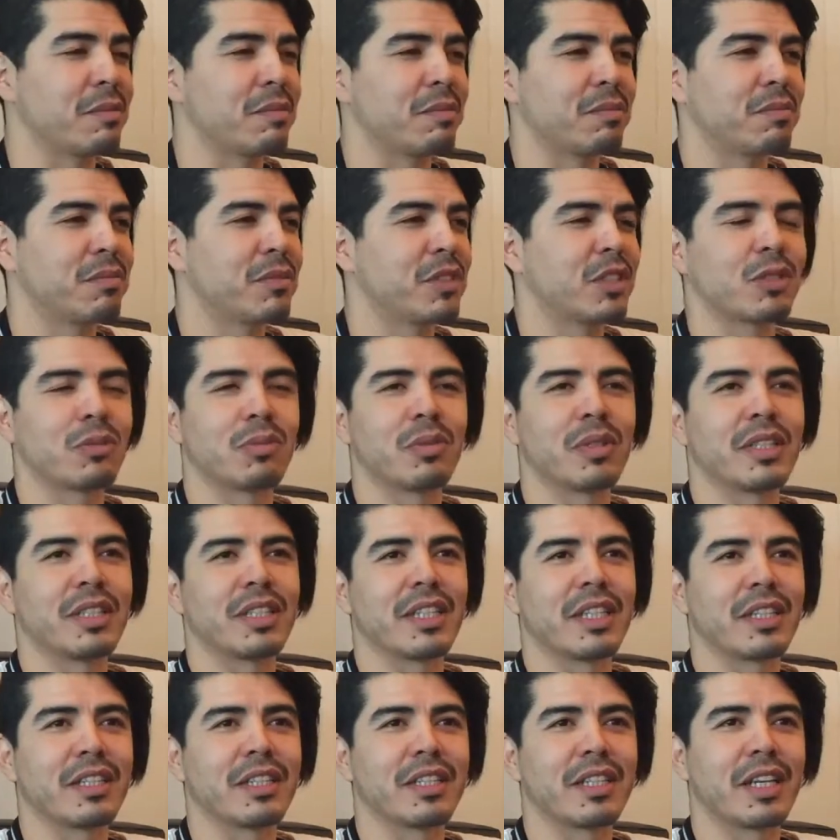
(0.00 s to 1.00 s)
just reading
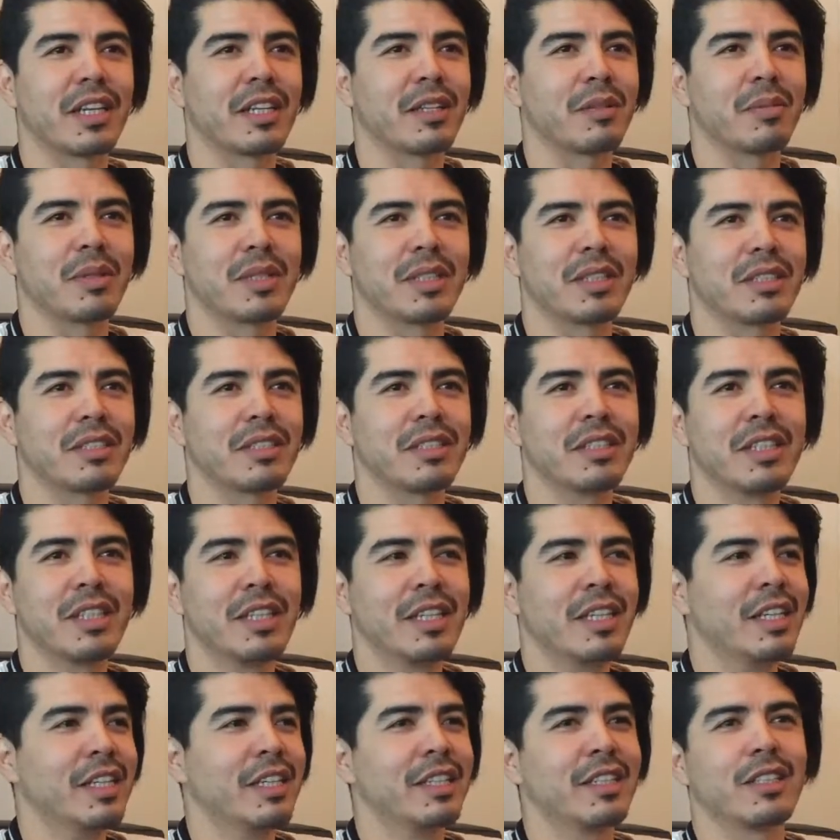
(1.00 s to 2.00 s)
the other day about
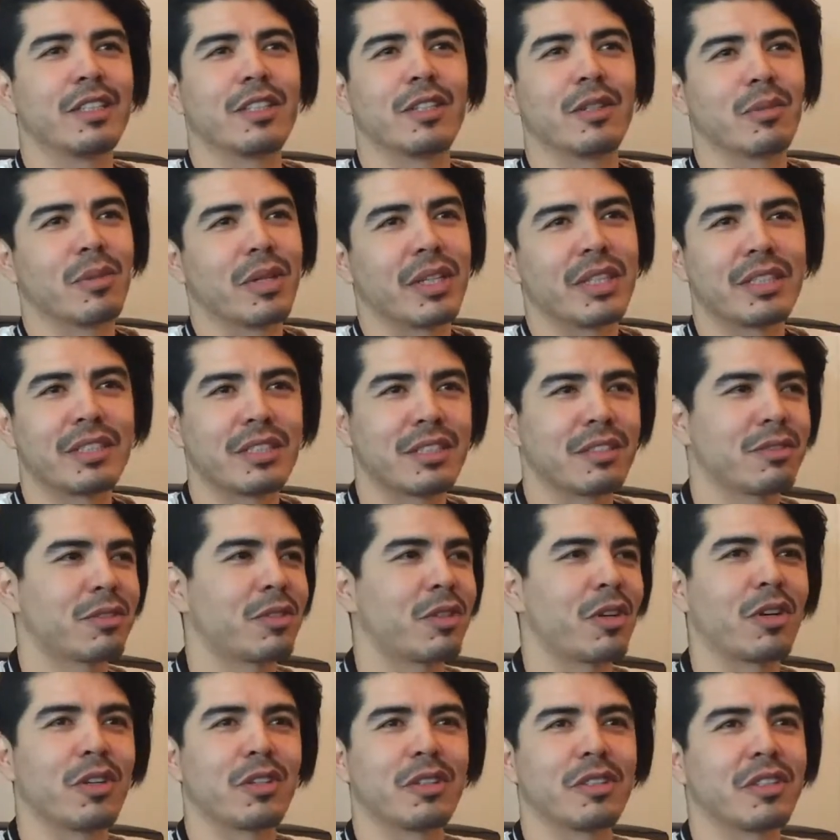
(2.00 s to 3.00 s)
wages have
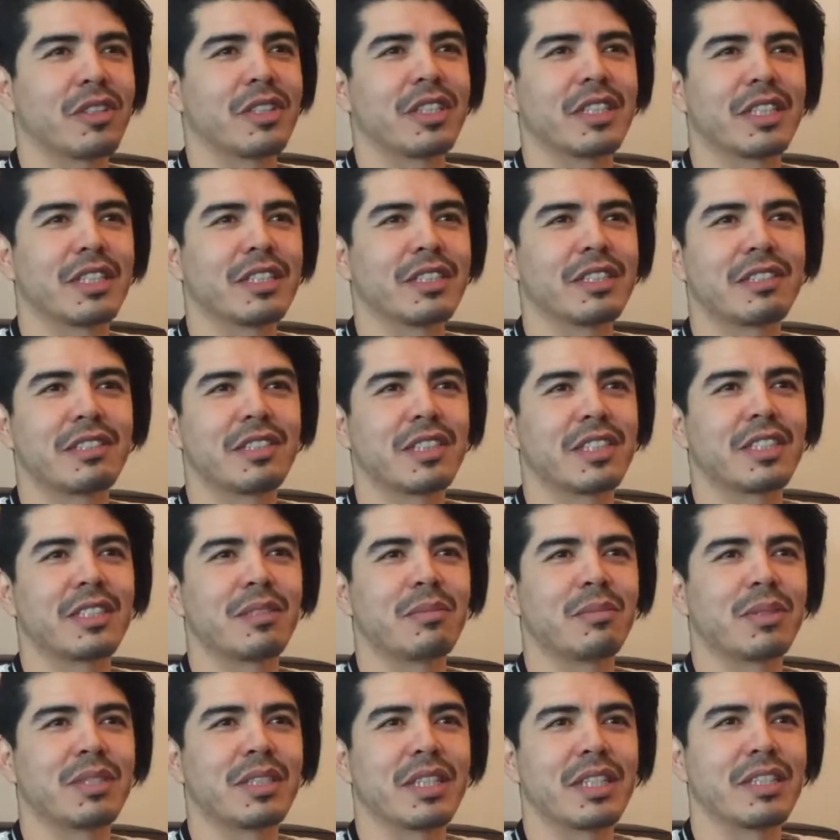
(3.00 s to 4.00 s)
grown. I think it's
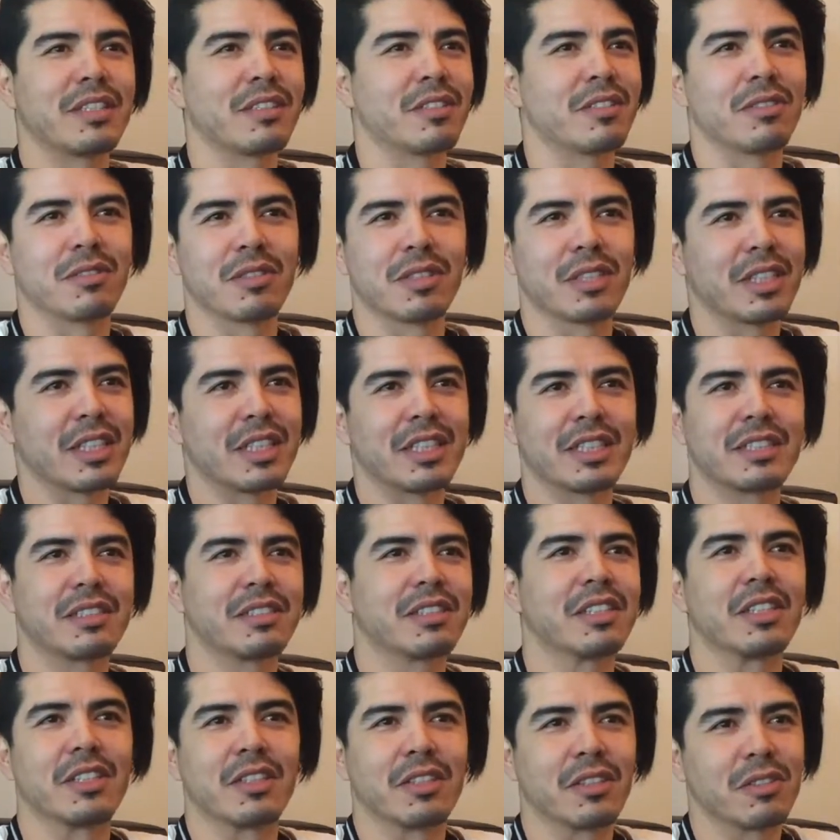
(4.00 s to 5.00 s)
60% over the last
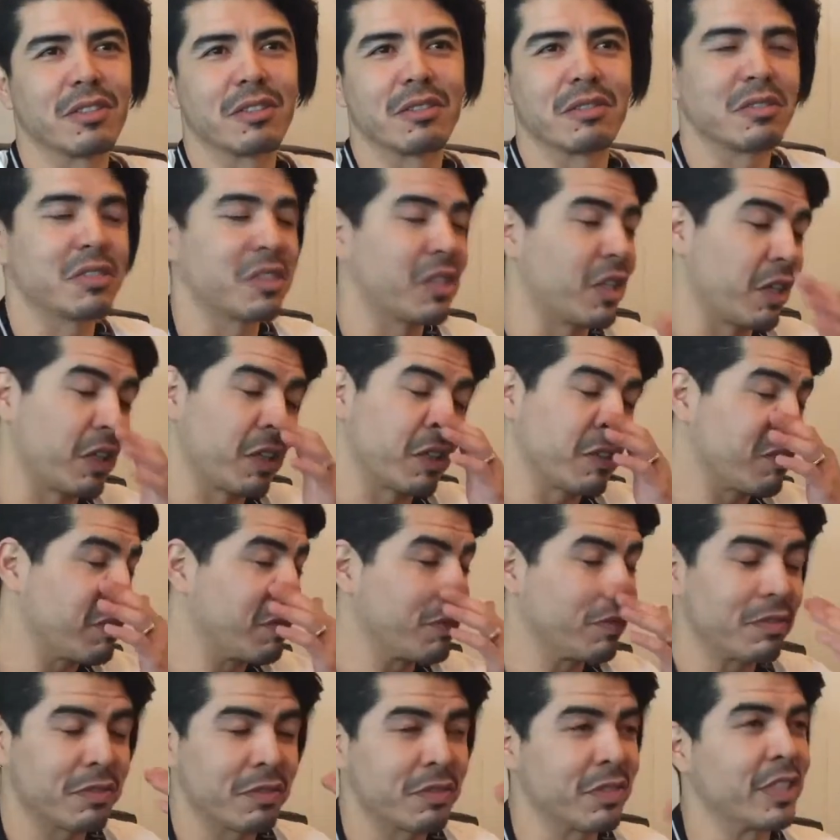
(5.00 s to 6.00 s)

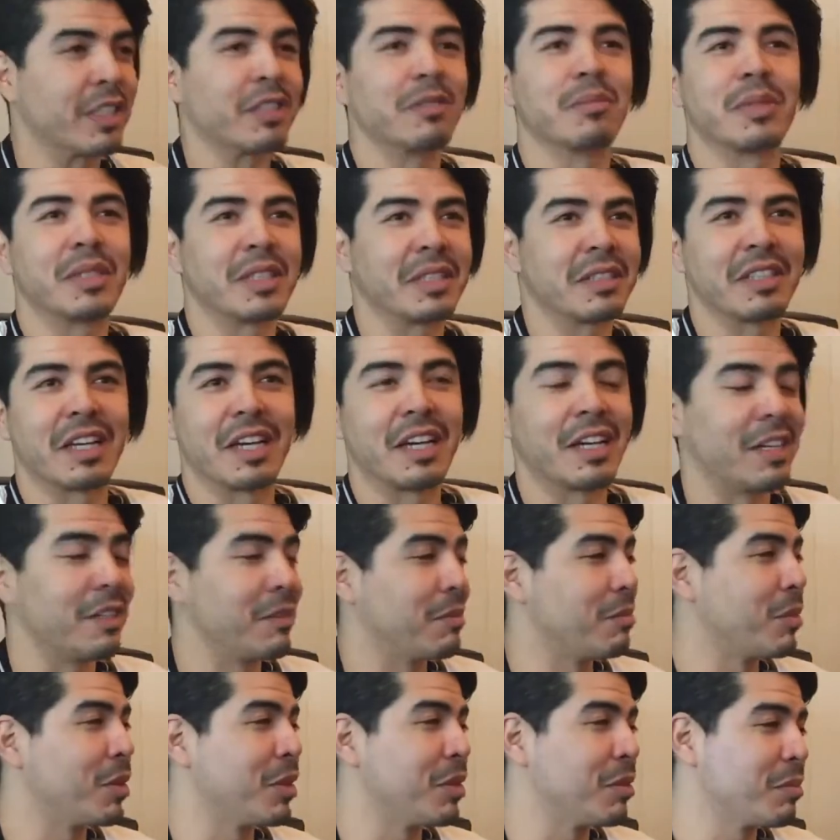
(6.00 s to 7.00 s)
forgive me,
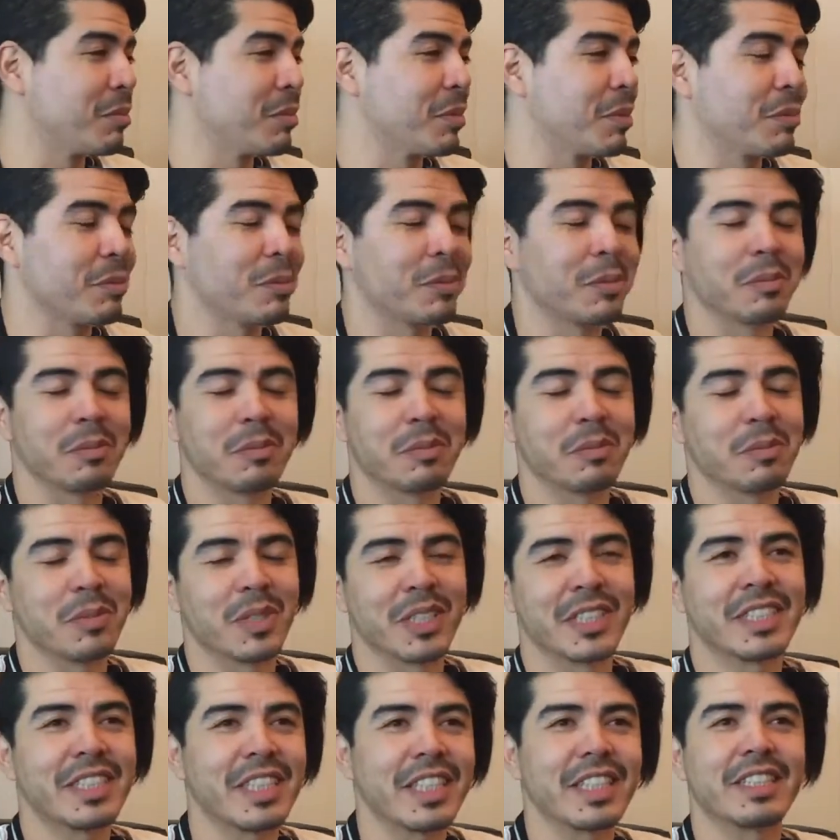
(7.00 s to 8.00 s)

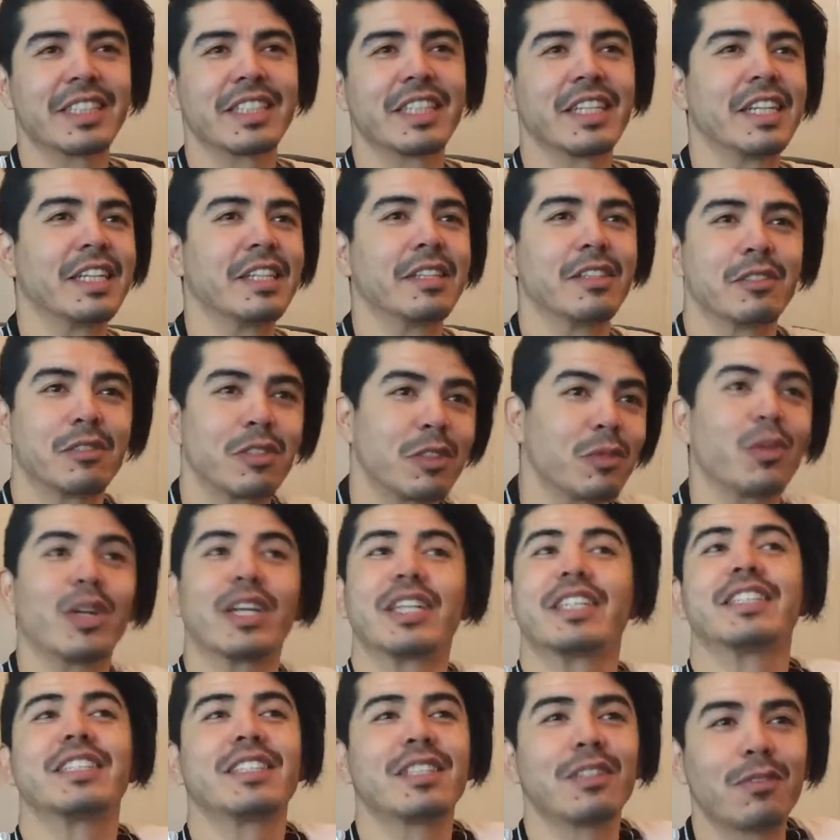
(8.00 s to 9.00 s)
my stats aren't.
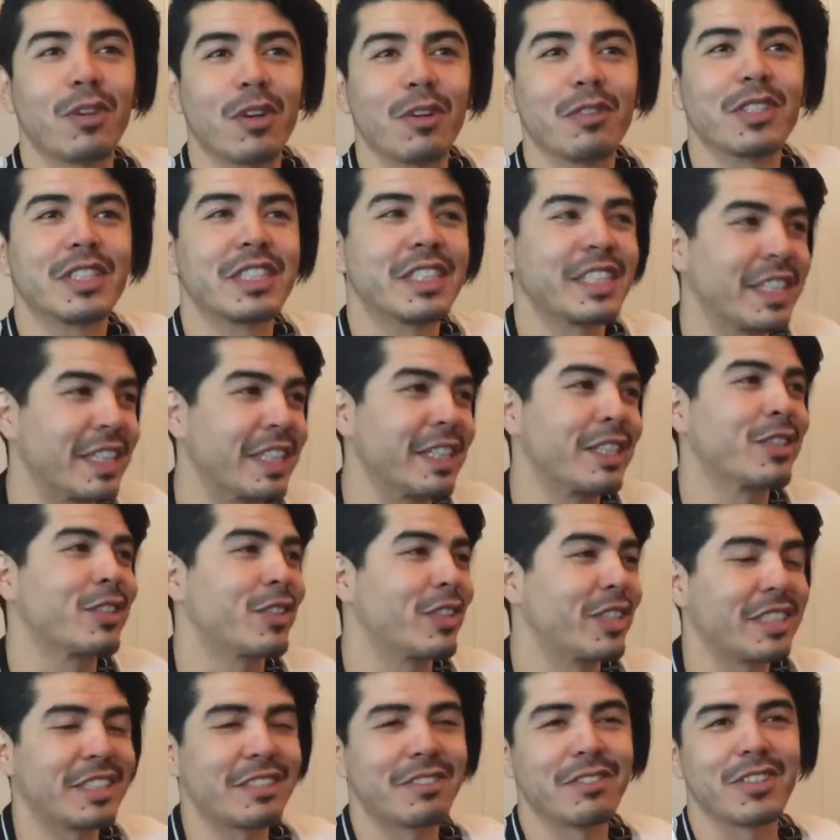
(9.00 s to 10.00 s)
Wages have obviously
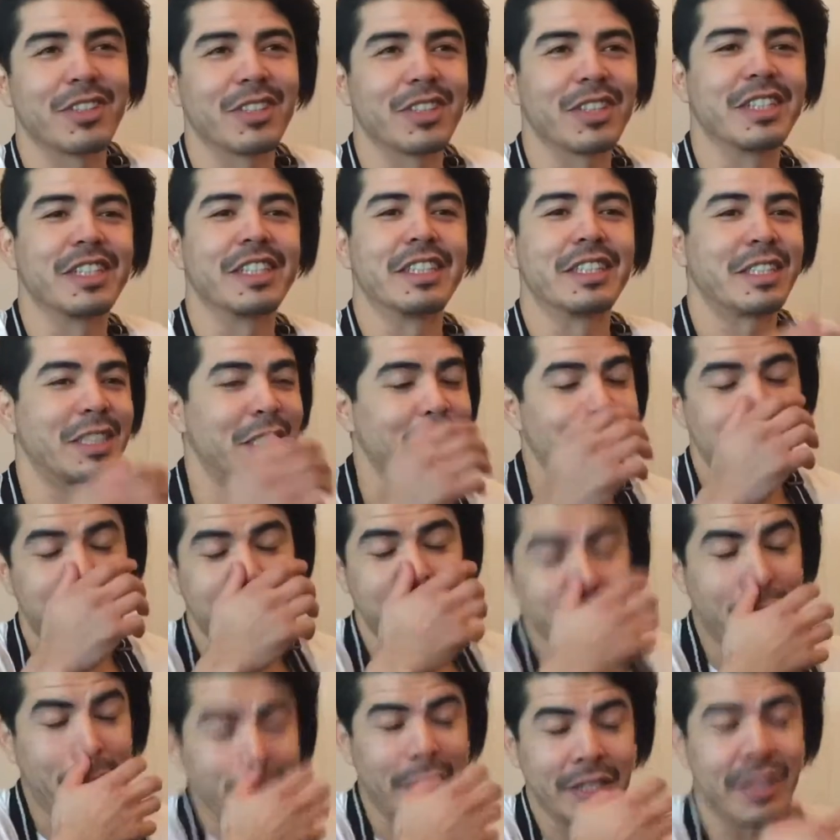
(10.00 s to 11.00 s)
increased further than
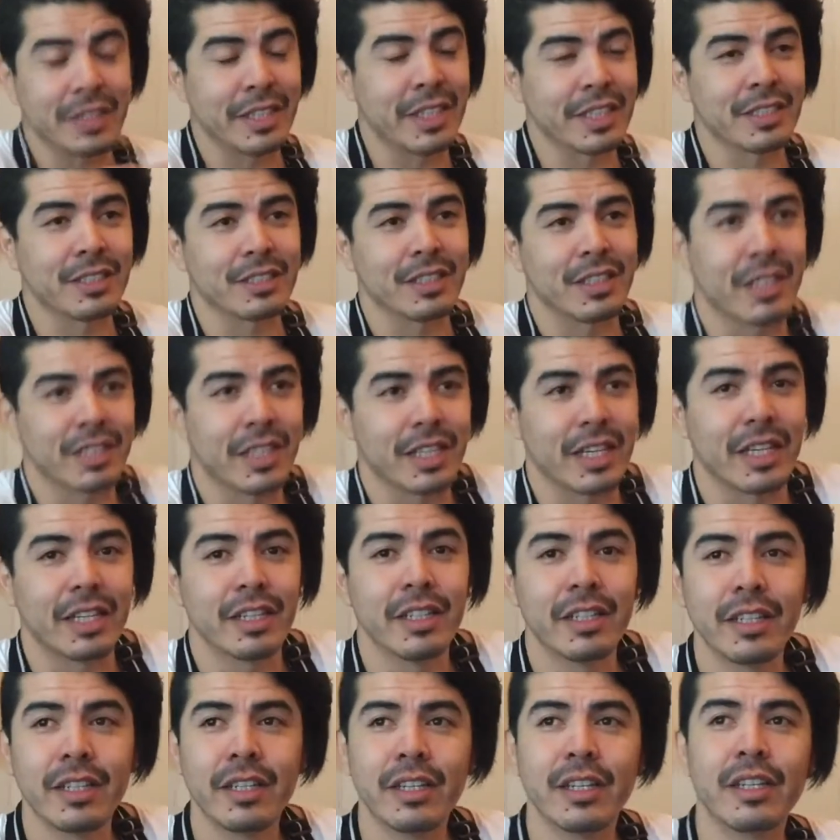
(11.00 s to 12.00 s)
CPI and things like
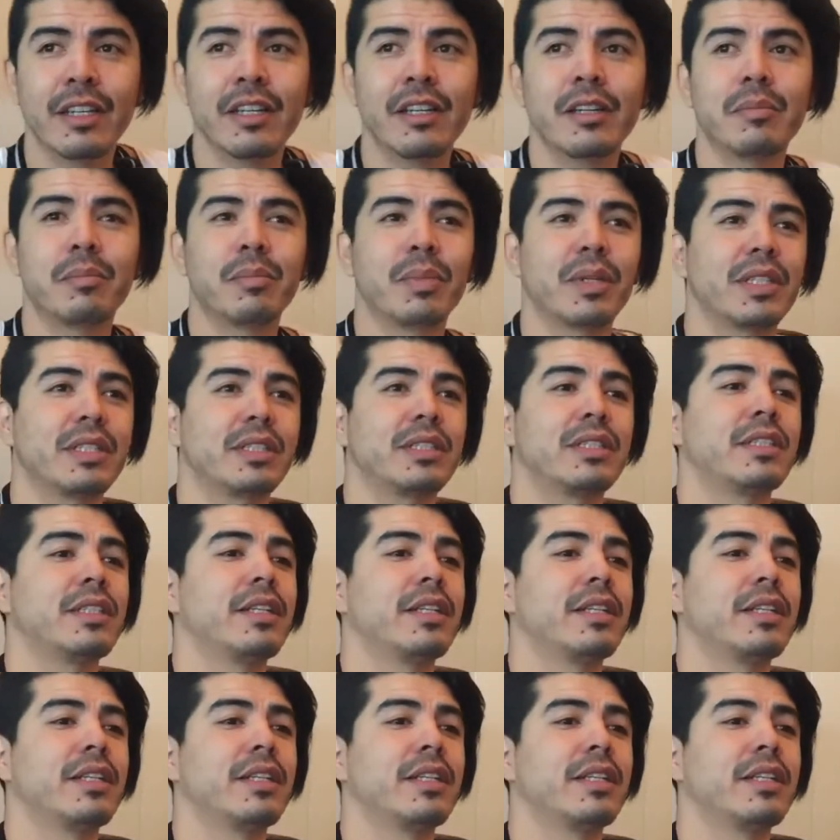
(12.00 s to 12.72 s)
that. But